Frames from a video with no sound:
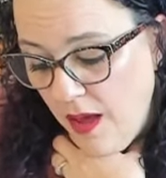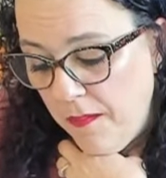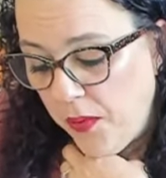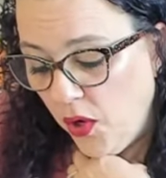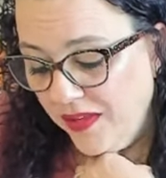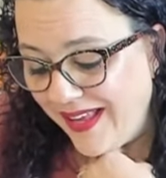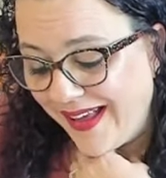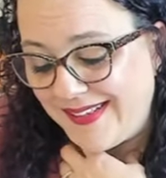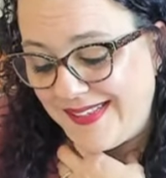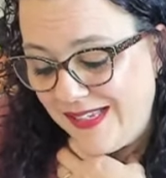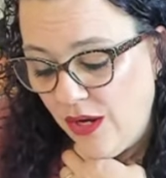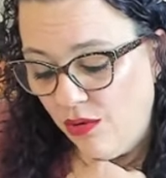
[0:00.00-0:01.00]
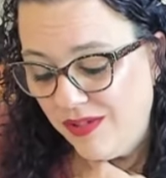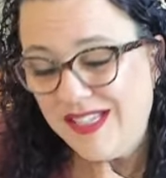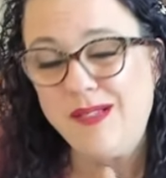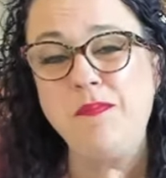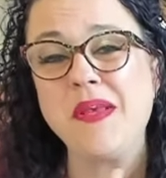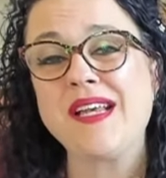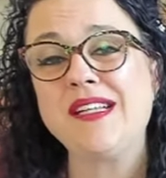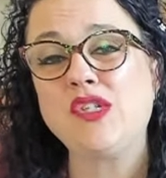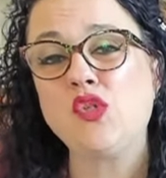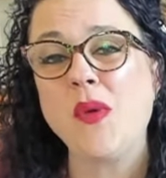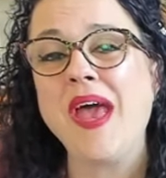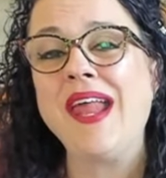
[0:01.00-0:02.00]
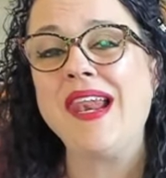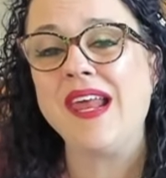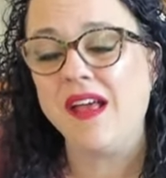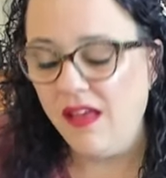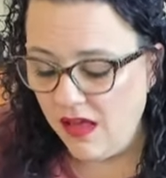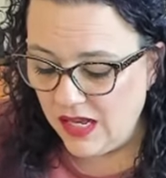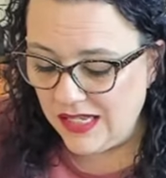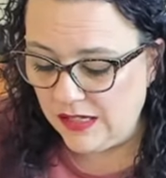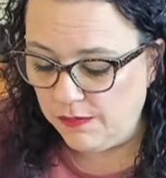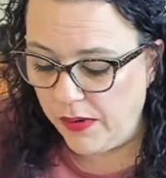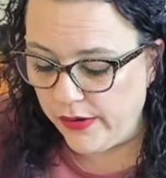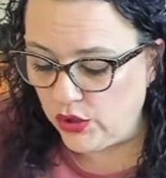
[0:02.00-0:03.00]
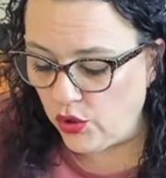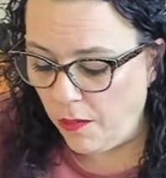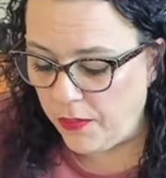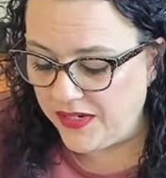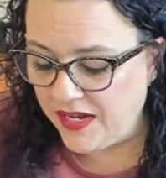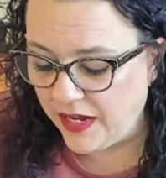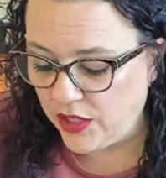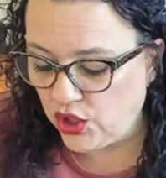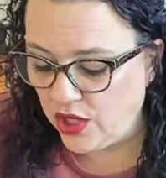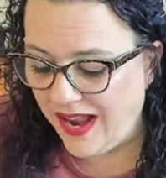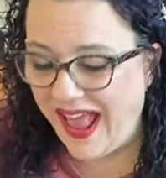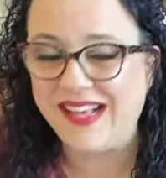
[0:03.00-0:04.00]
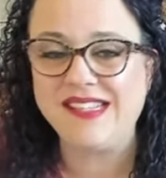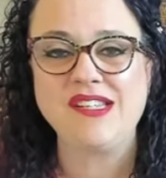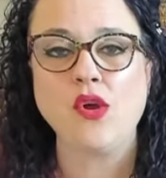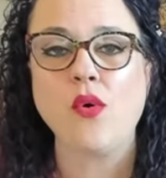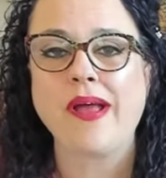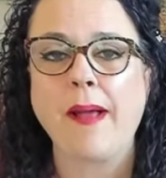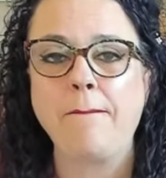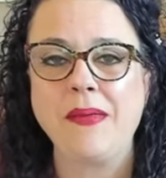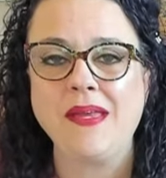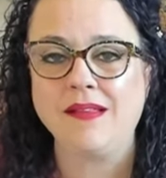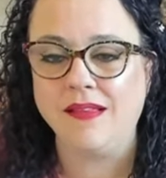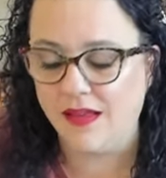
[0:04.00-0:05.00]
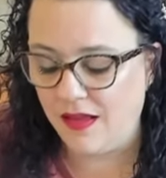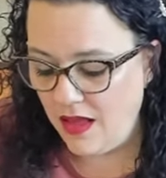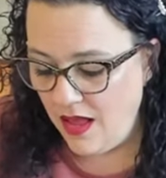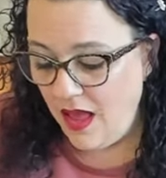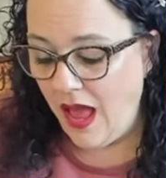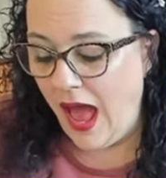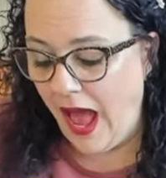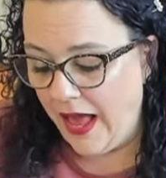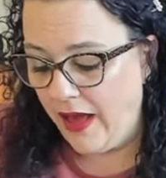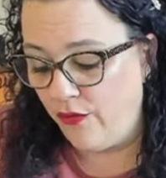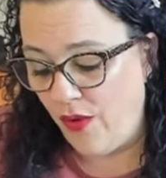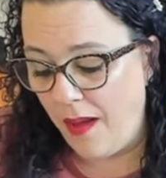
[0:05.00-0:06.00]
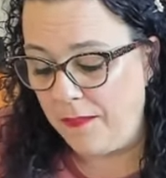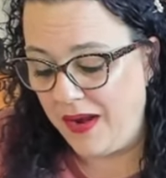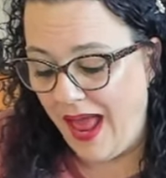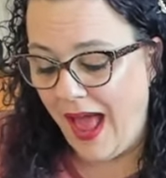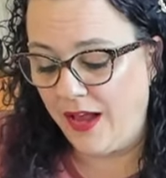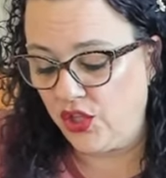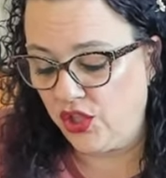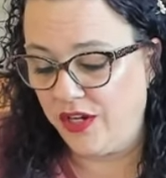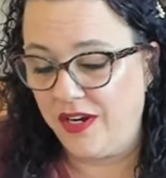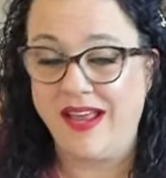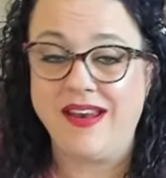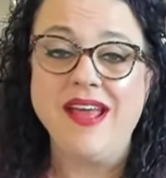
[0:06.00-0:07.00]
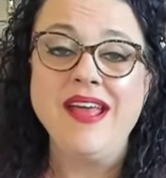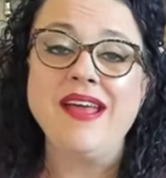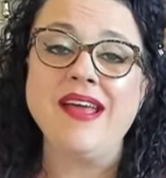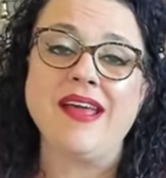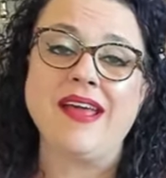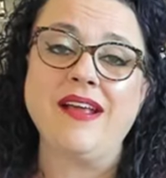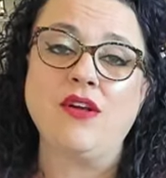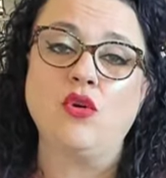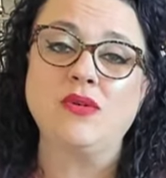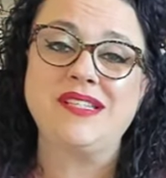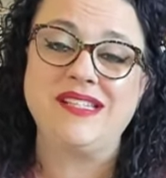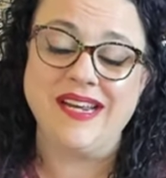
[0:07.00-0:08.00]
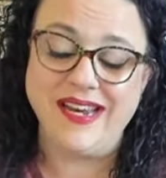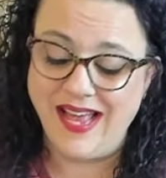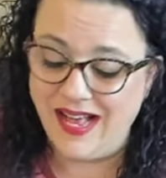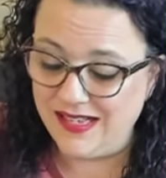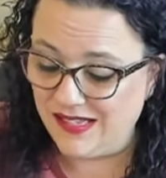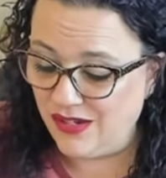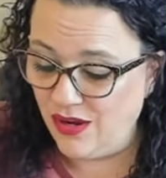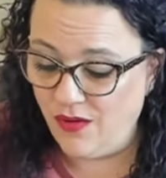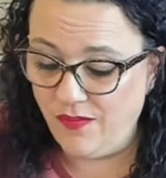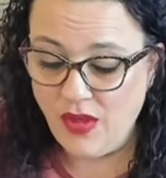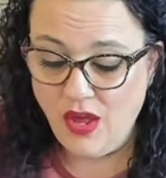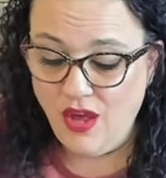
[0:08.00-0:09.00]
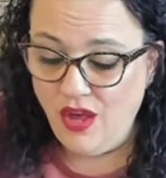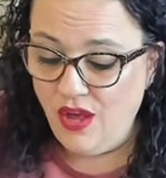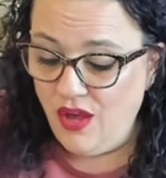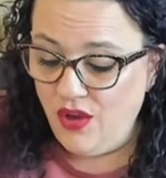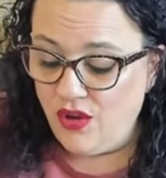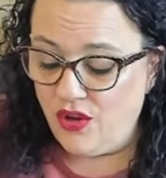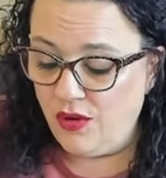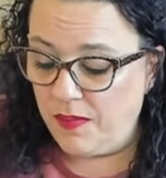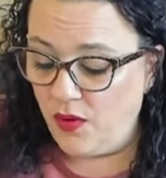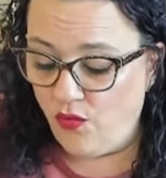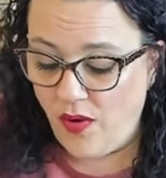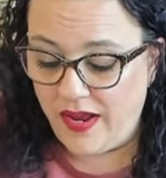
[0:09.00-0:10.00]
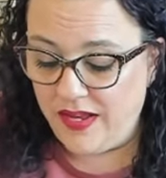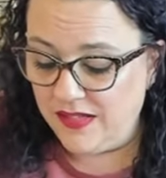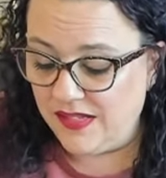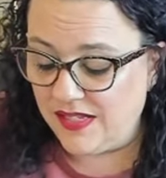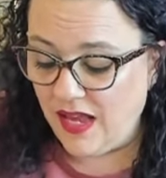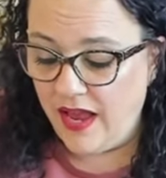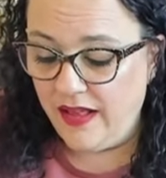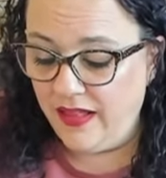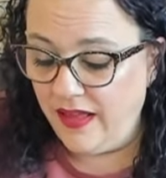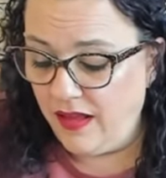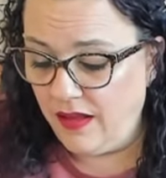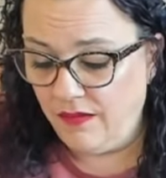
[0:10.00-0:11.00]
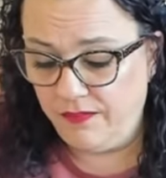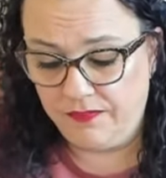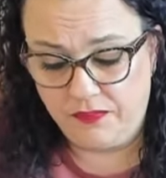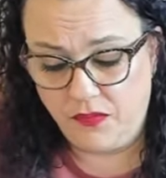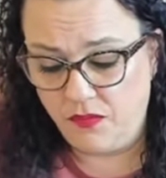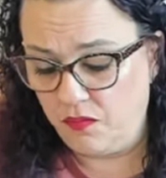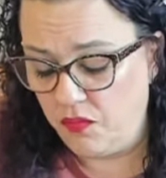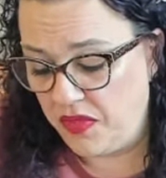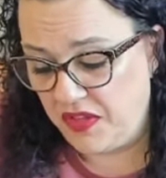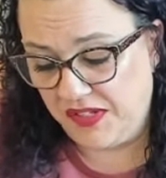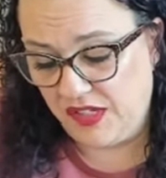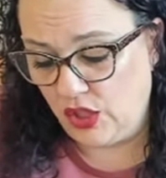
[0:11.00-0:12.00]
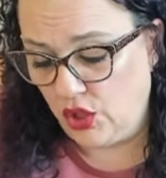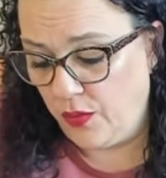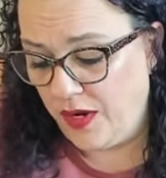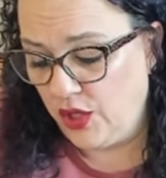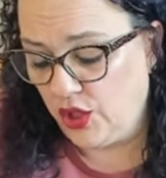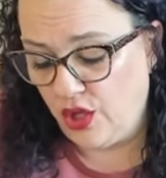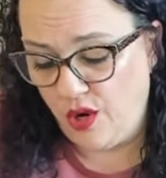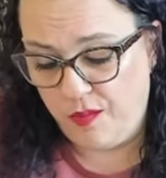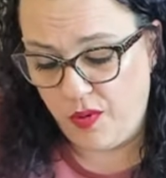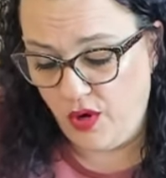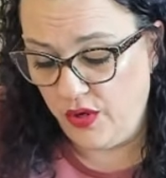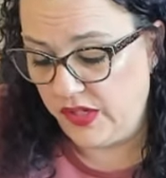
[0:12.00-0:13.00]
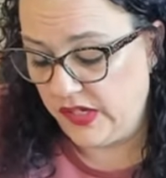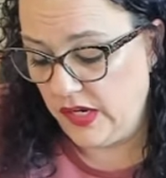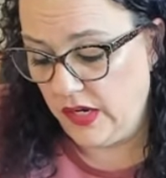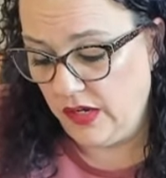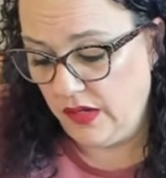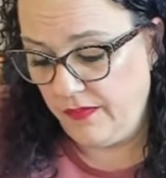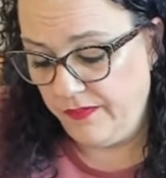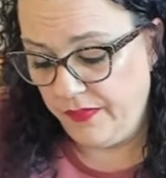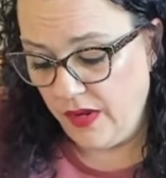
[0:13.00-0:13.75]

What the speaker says: protection spirituelle, spiritual protection, action rapide, rapid action, and réconciliation. Could be reconciling with a situation, a person.